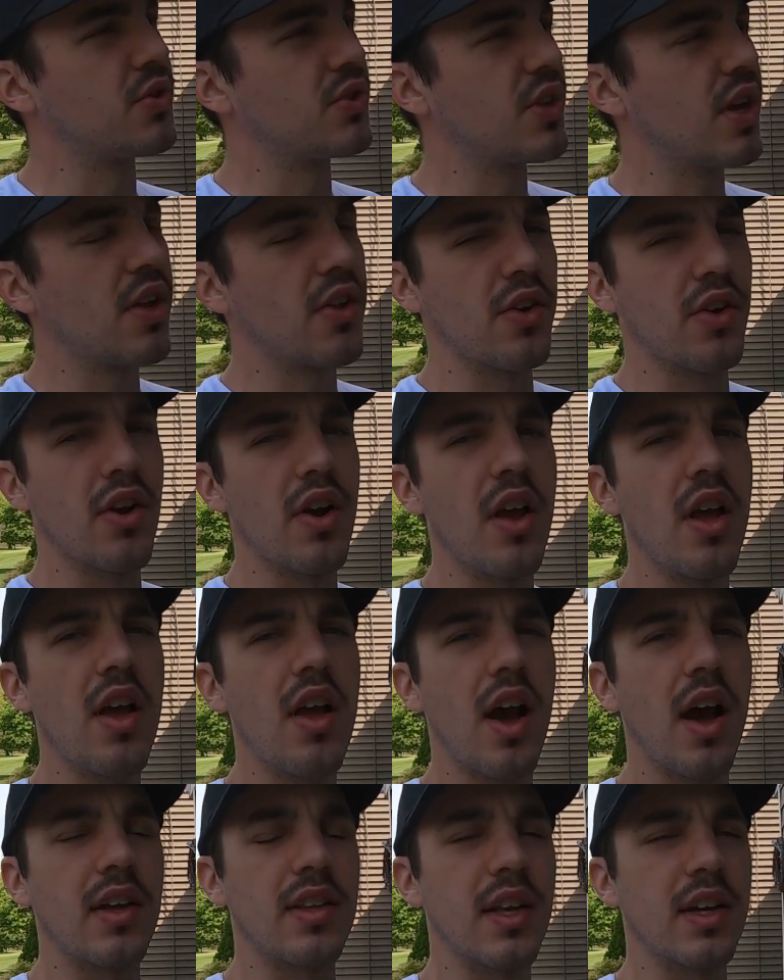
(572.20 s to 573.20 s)
stellar.
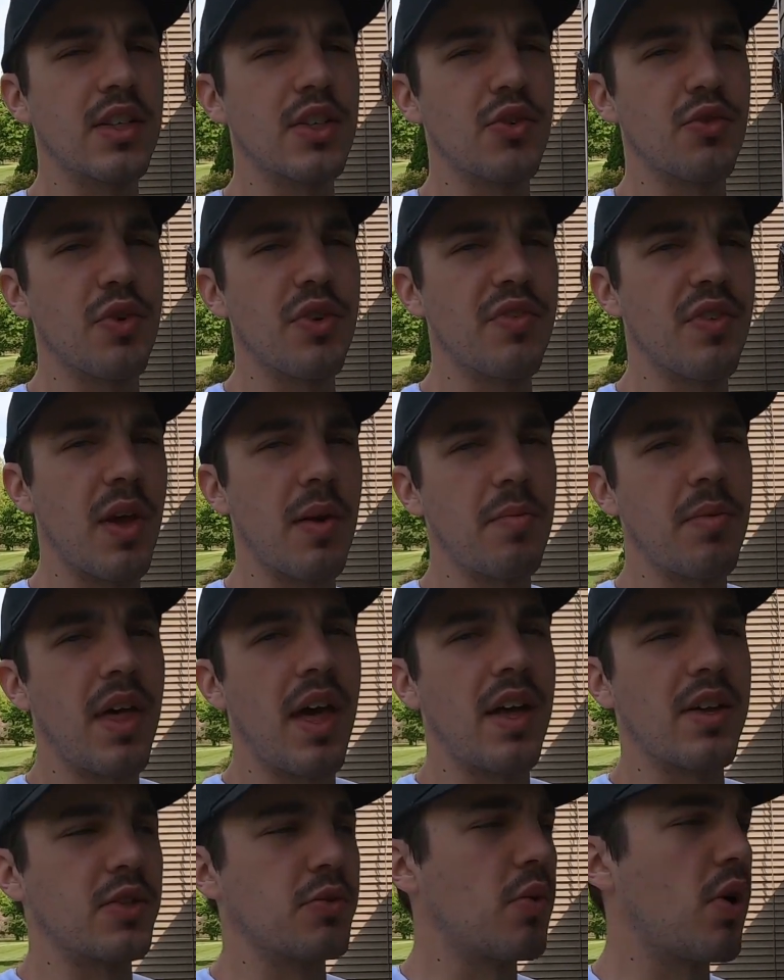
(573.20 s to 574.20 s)
I'd like to revamp
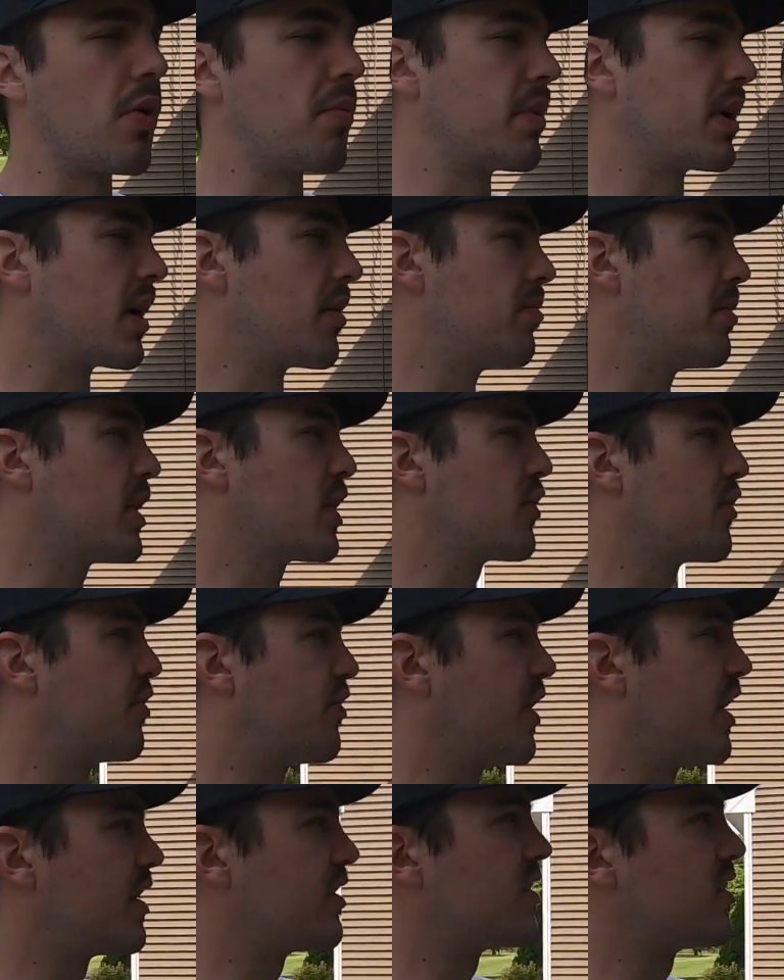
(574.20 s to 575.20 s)
that as well, make a bigger
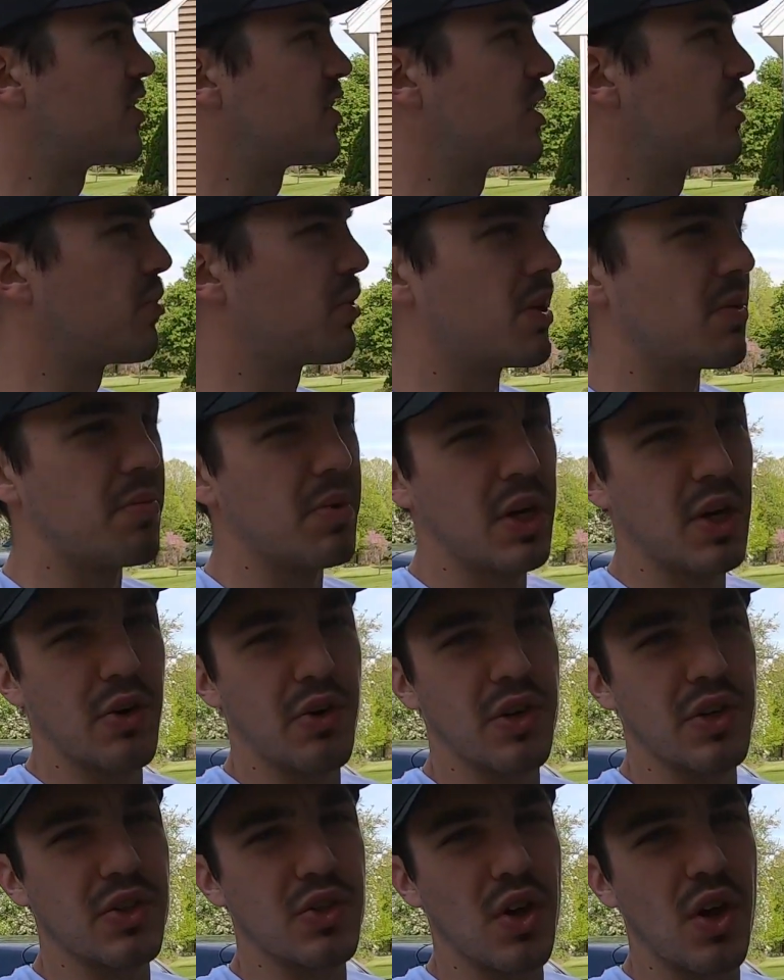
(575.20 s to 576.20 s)
fan system with a bigger
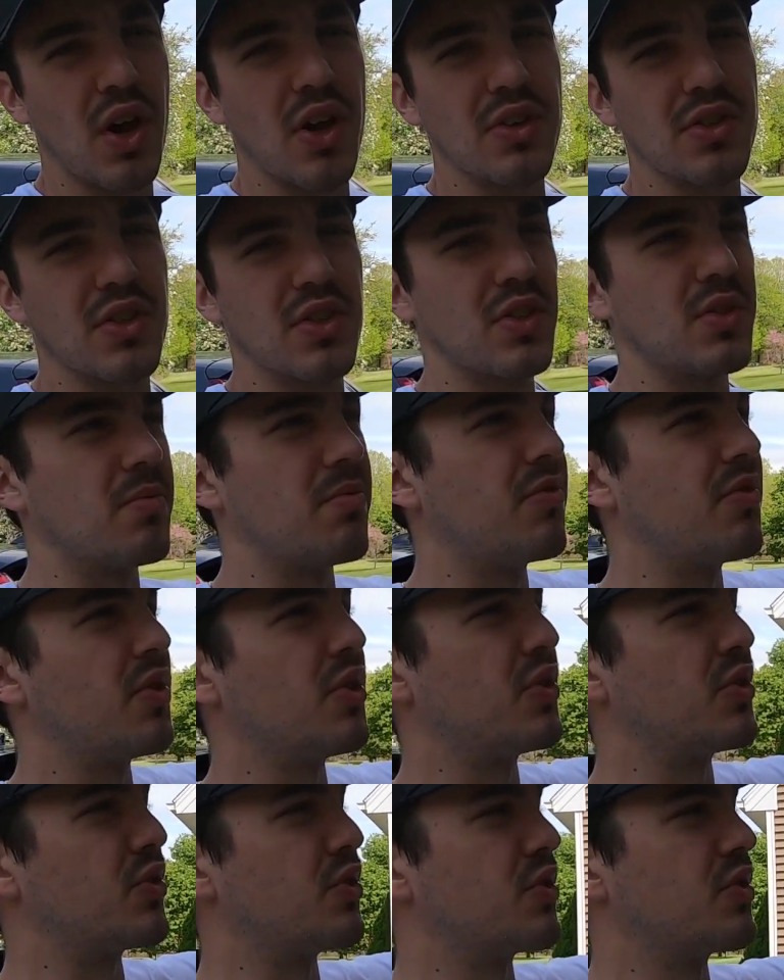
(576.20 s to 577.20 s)
exhaust and some
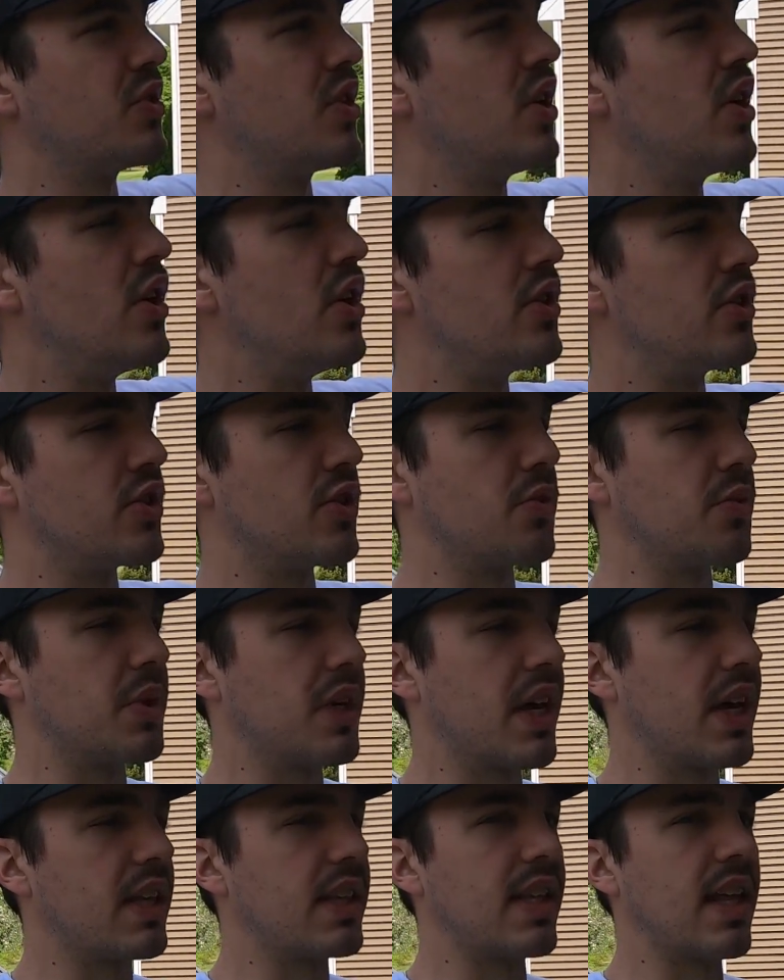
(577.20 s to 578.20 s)
filters so that we
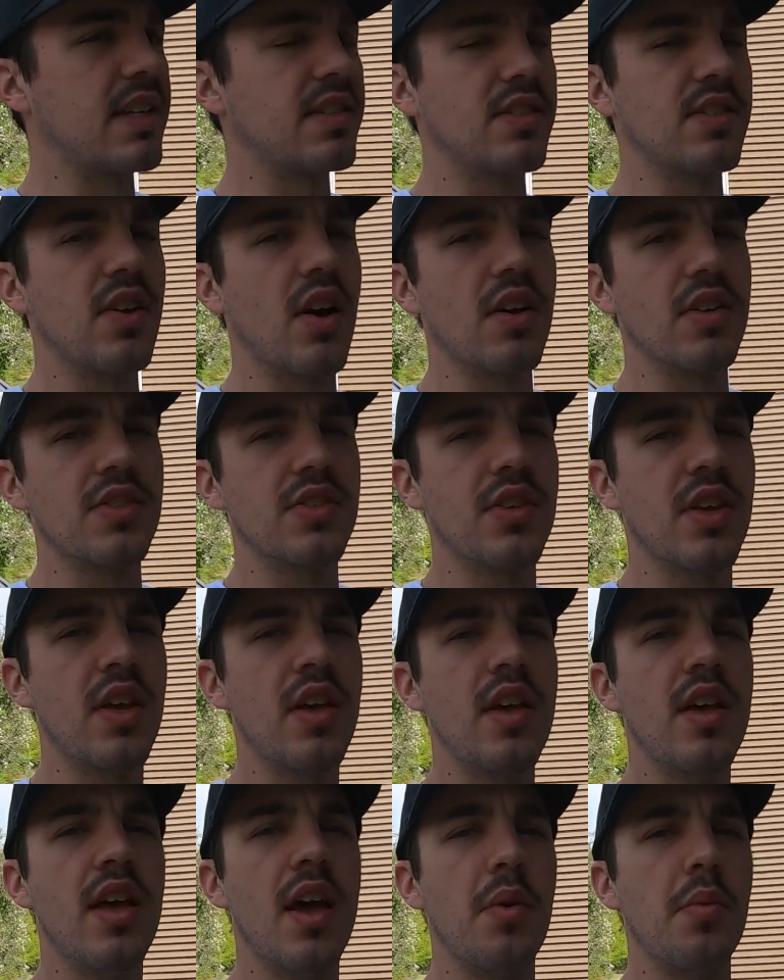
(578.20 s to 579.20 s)
get less dust
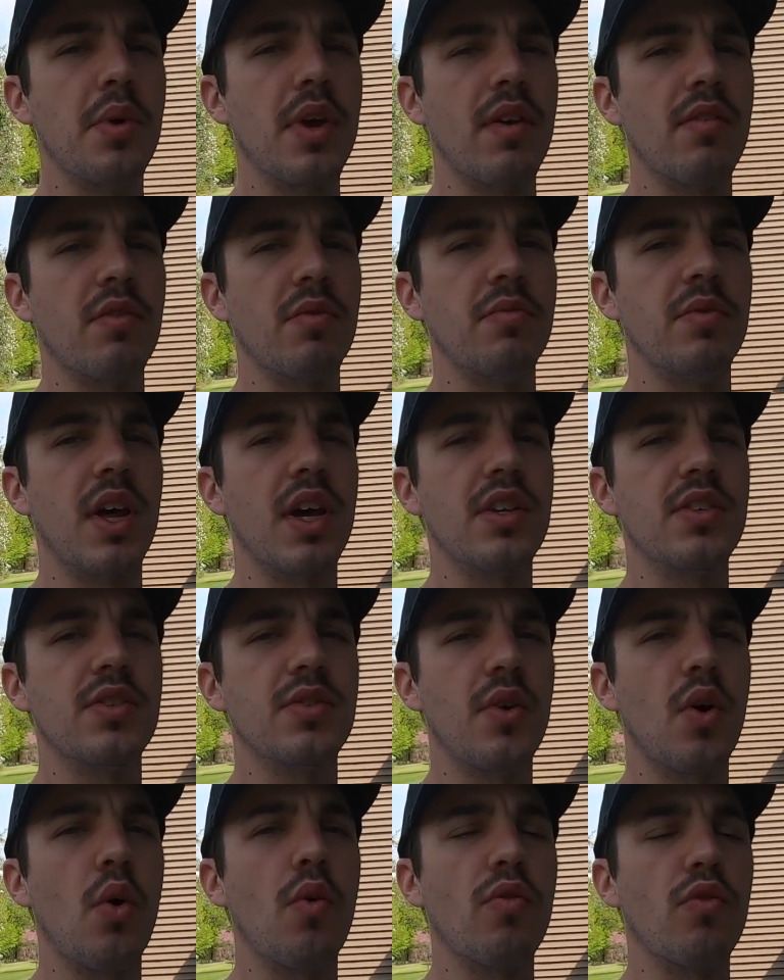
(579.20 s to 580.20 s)
and we have a nice
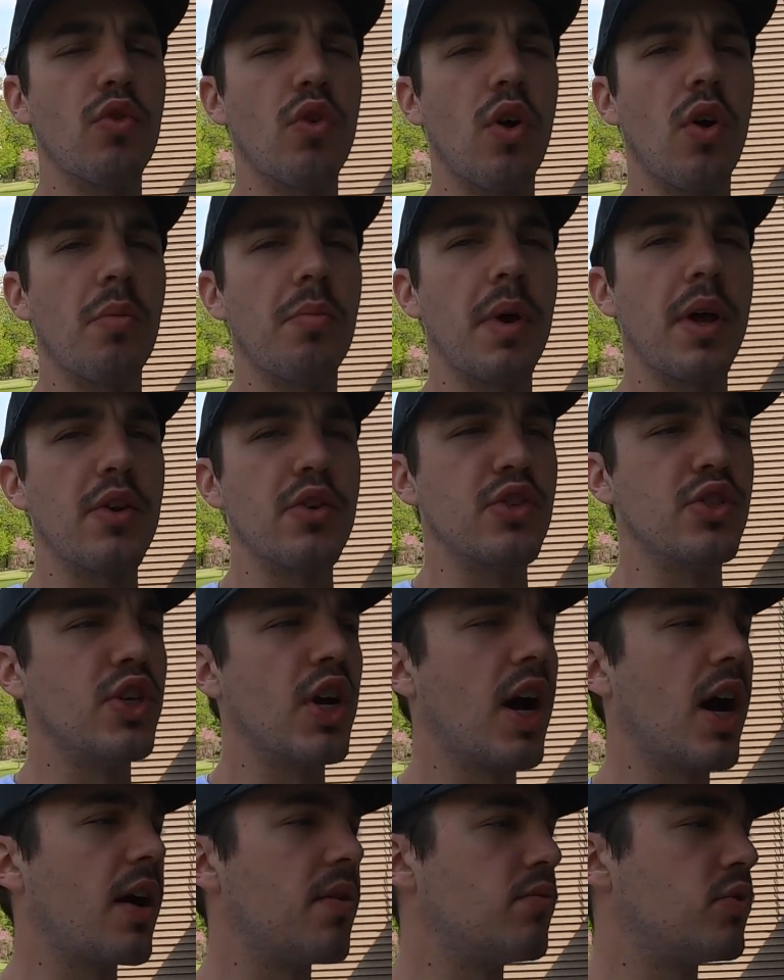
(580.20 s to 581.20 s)
overall better
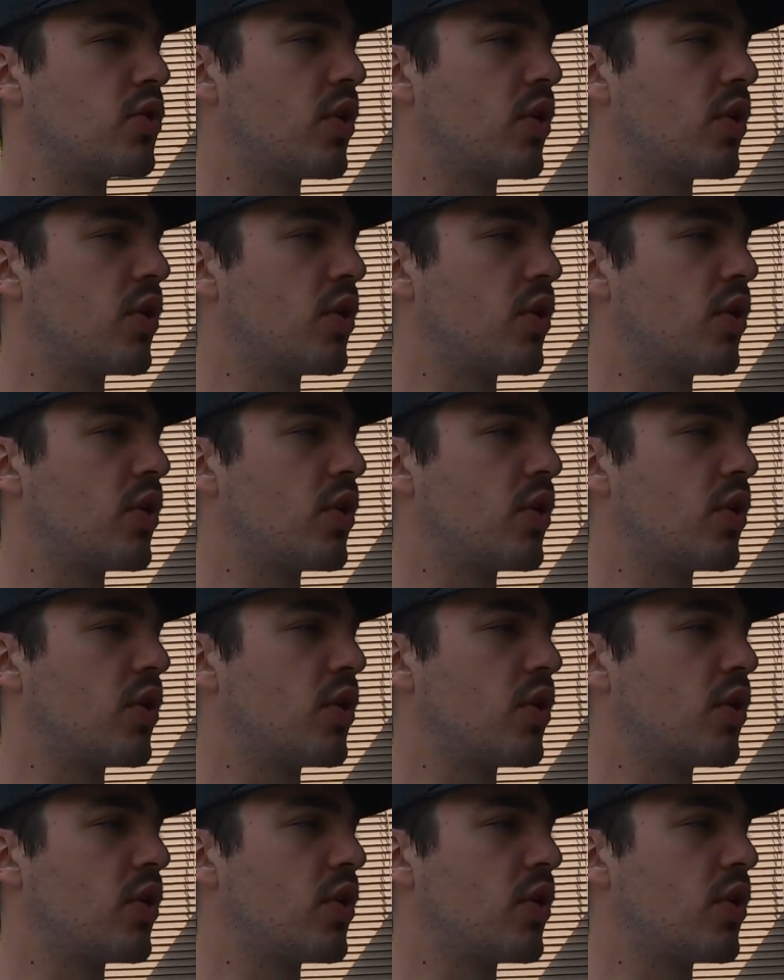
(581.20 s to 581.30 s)
job.